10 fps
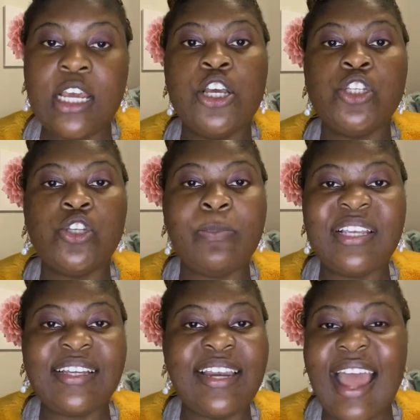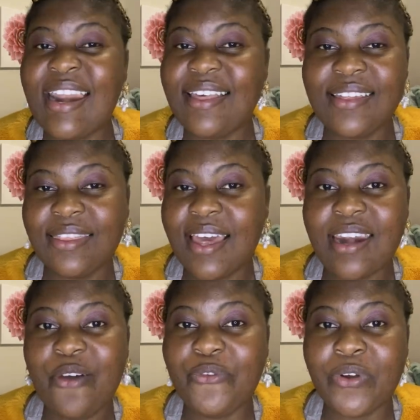So basically another thing that
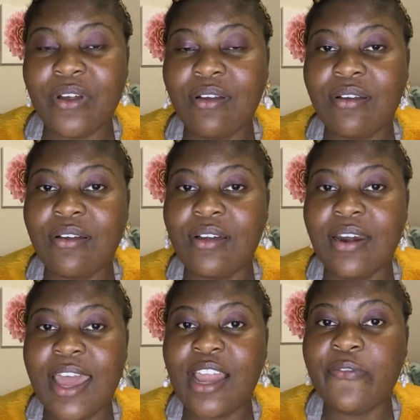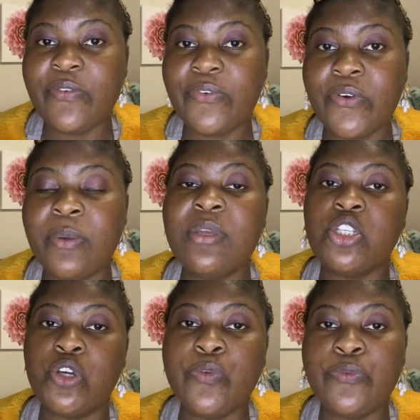AfriForum is
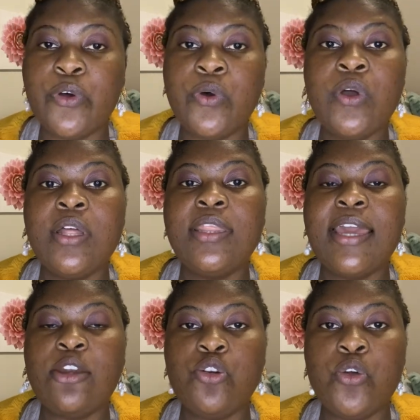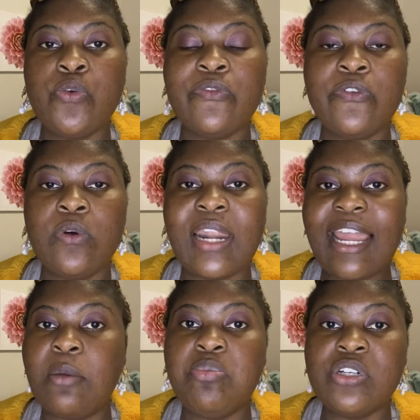known for, they are known for
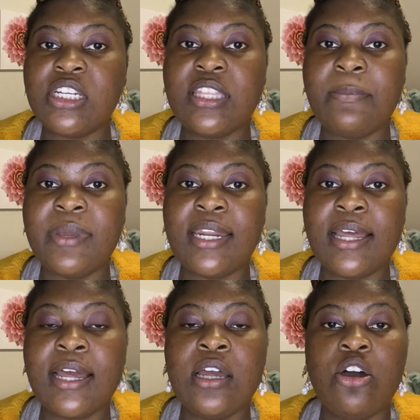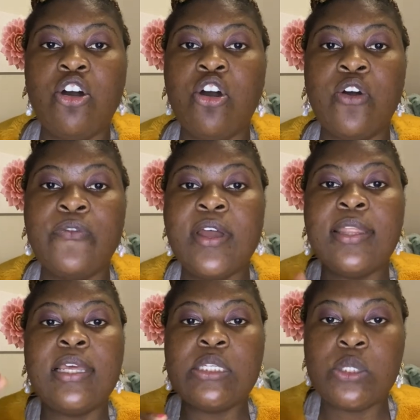like pushing the banner of
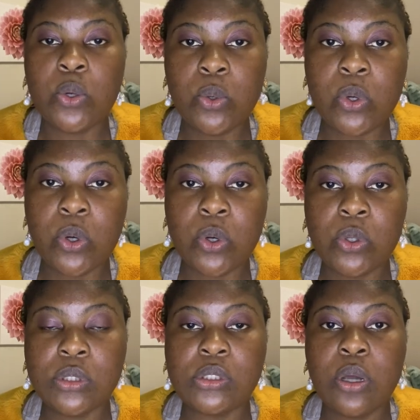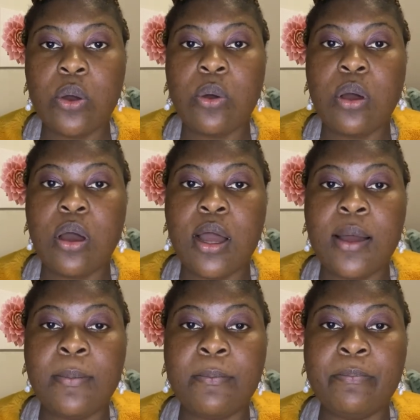the so-called
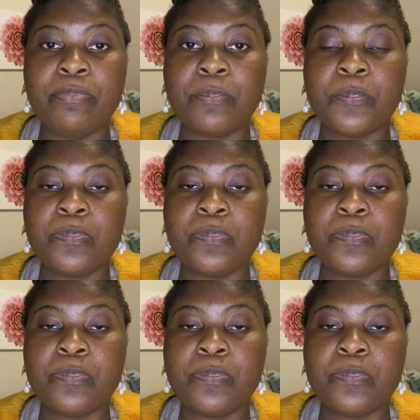farm